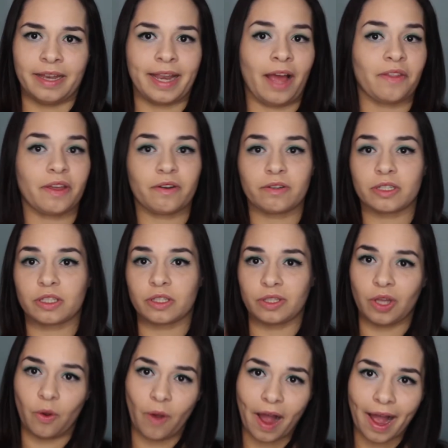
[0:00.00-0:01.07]
Now there is
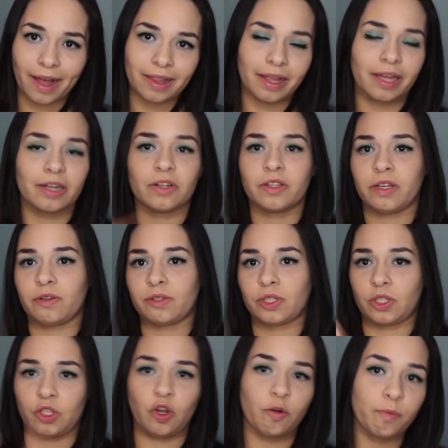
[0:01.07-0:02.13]
no highlighter, there
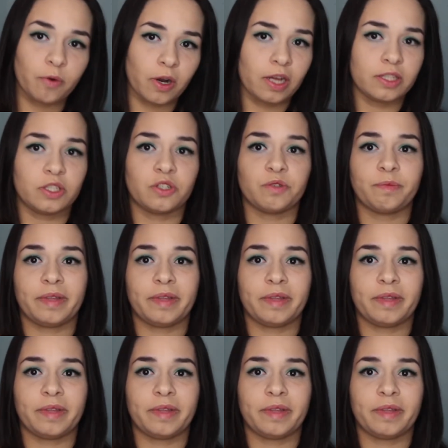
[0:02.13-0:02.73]
is no bronzer,